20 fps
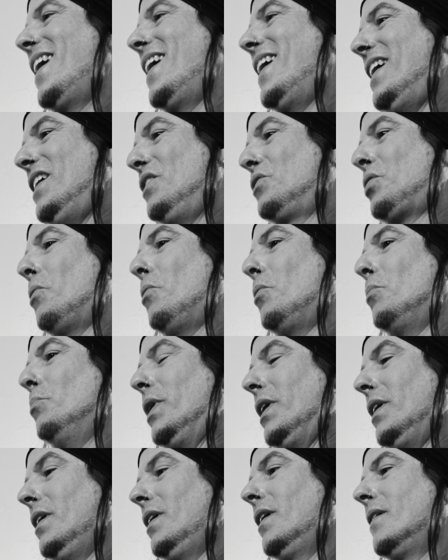he told
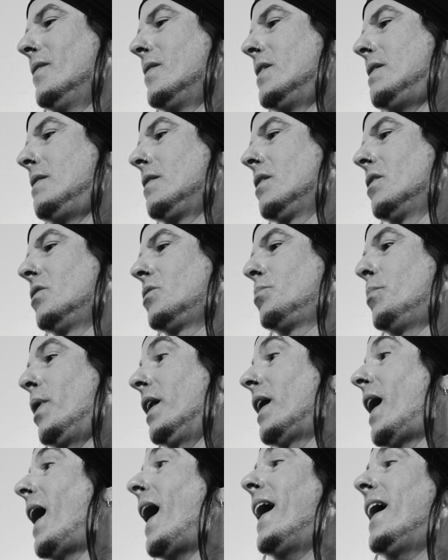me, he goes,
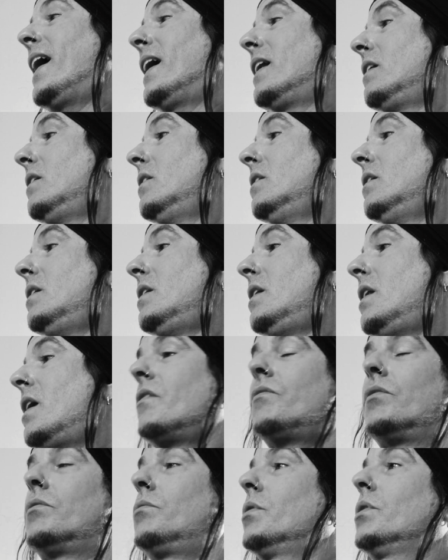man, I had
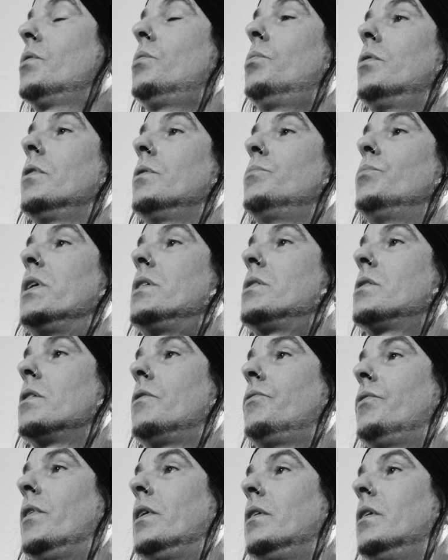never recorded
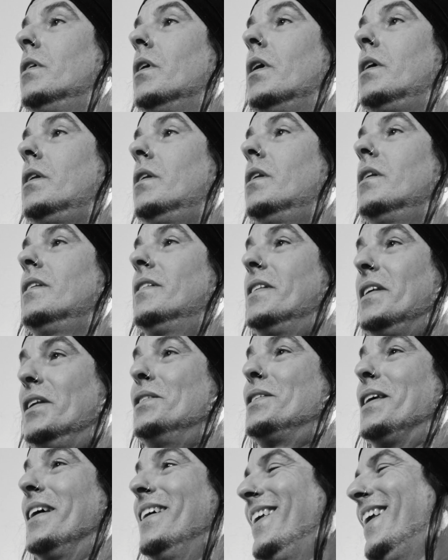myself. Did he
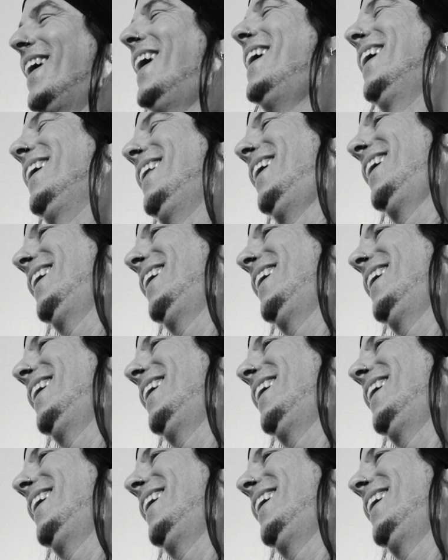tell you that?